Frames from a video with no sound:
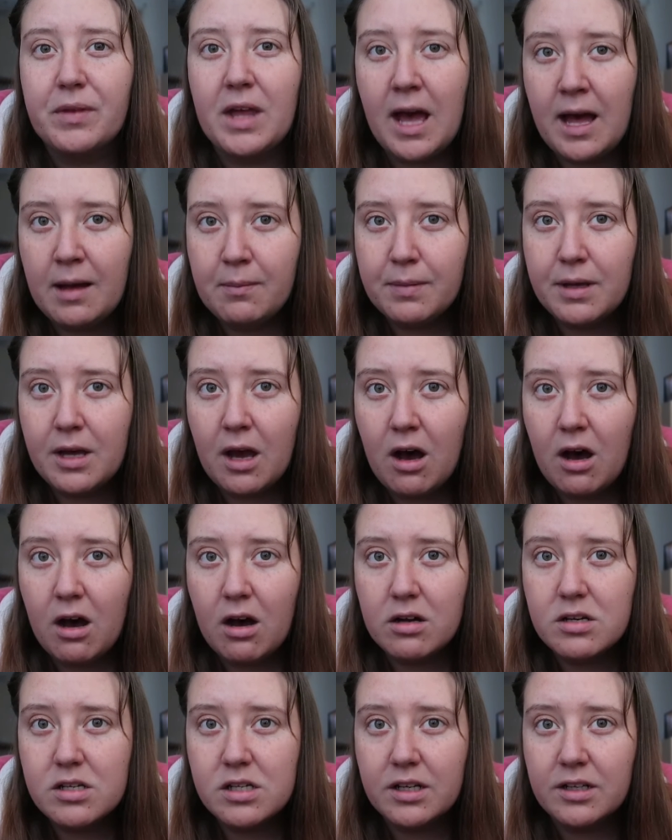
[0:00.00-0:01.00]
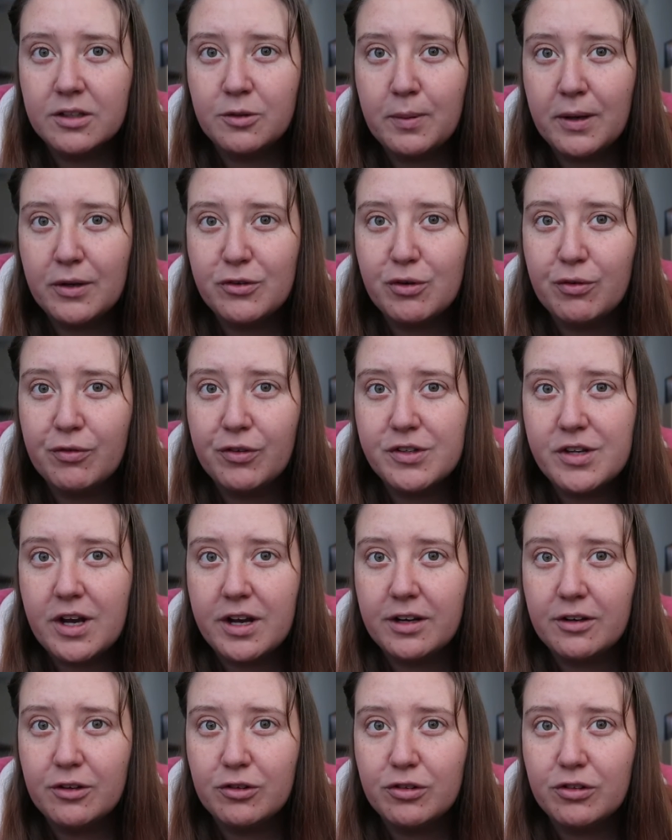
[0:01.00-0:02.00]
can be hard especially with a
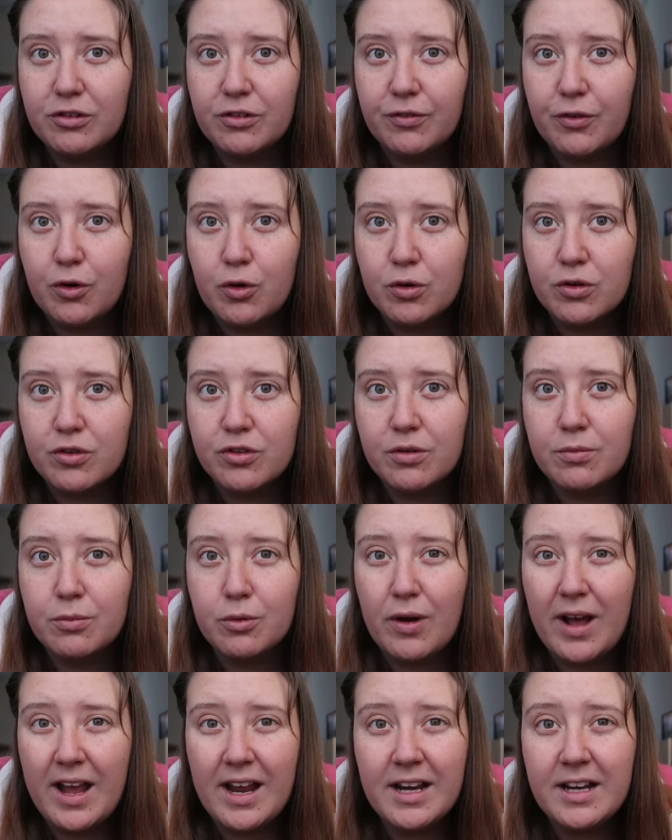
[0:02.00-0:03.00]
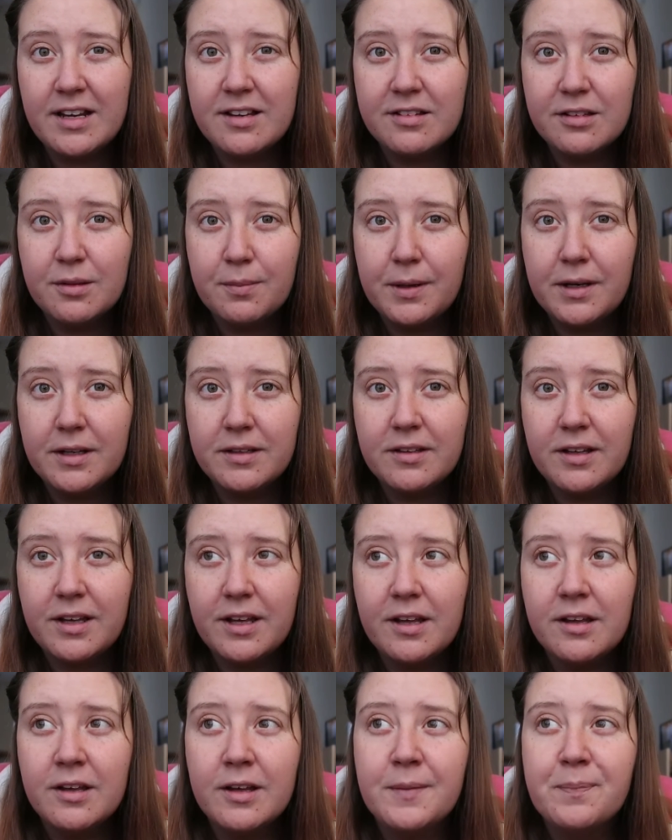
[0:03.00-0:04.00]
diagnosis of autism or any
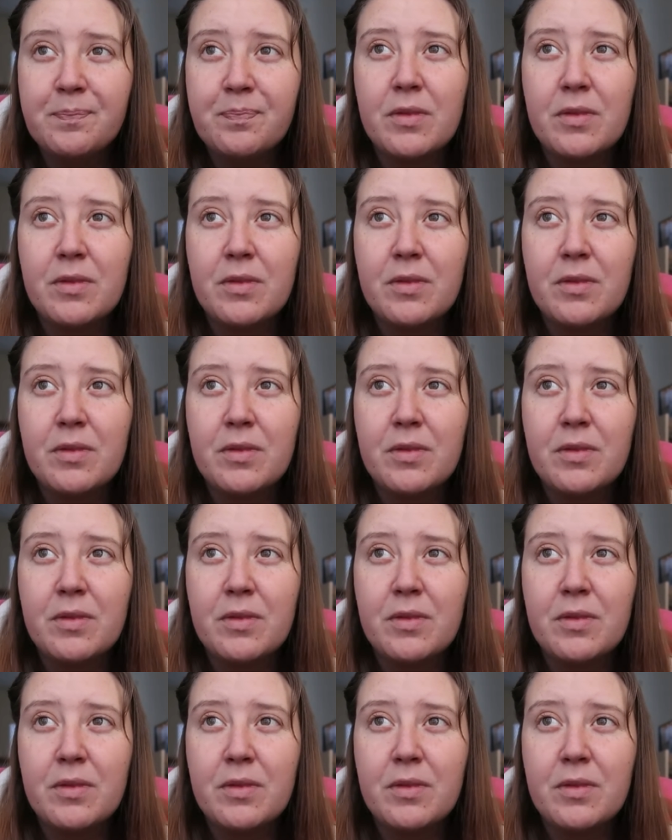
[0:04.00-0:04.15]
disability